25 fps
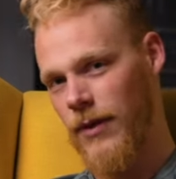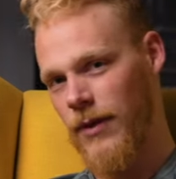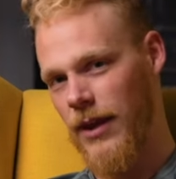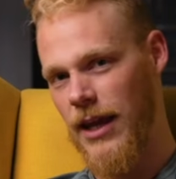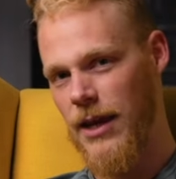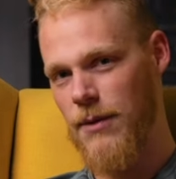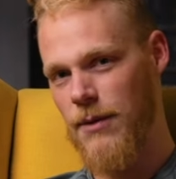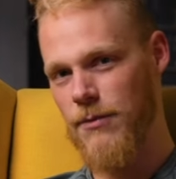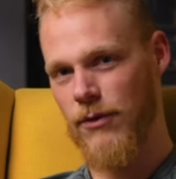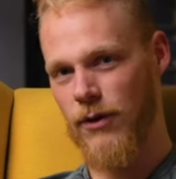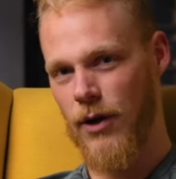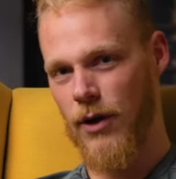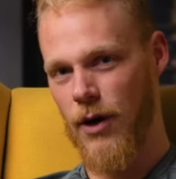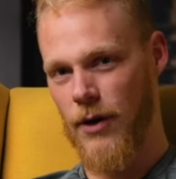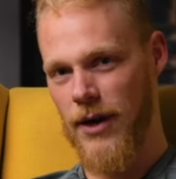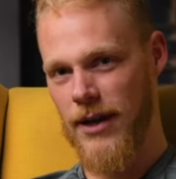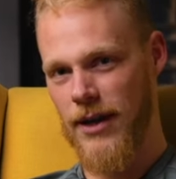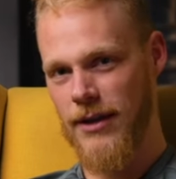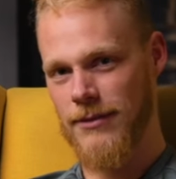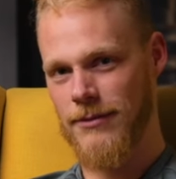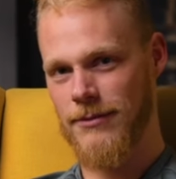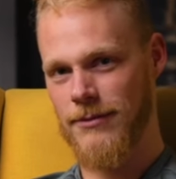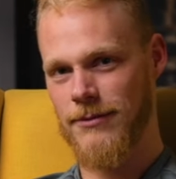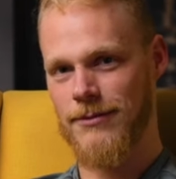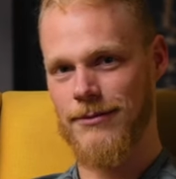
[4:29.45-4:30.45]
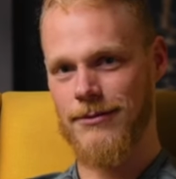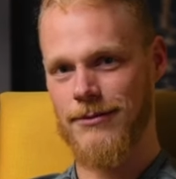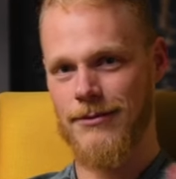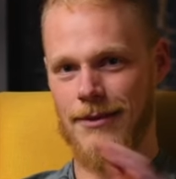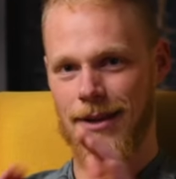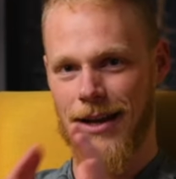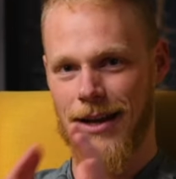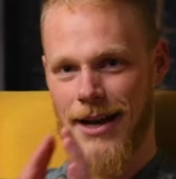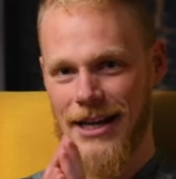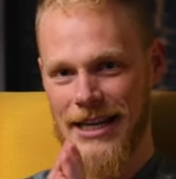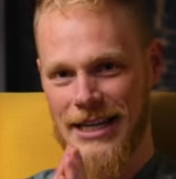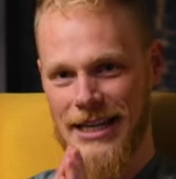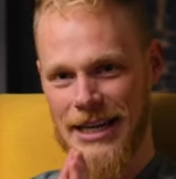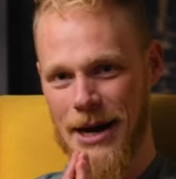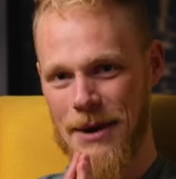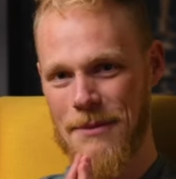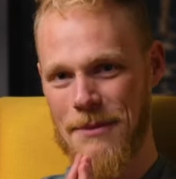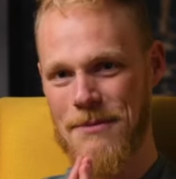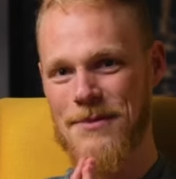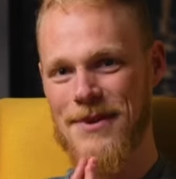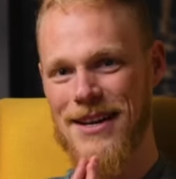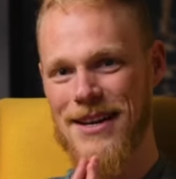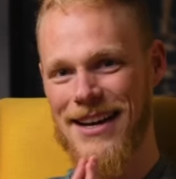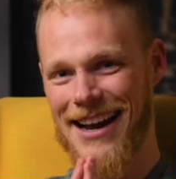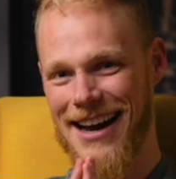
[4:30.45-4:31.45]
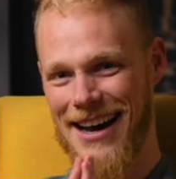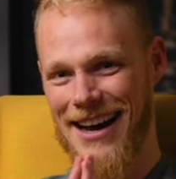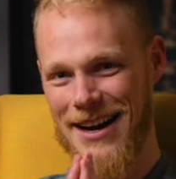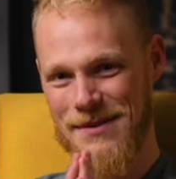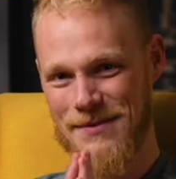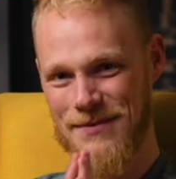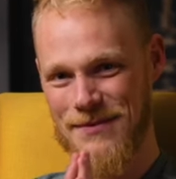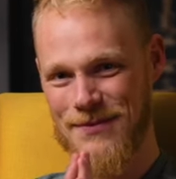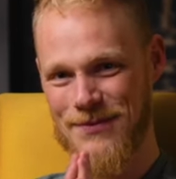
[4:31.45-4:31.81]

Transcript: Keep flowing, Ram Ram.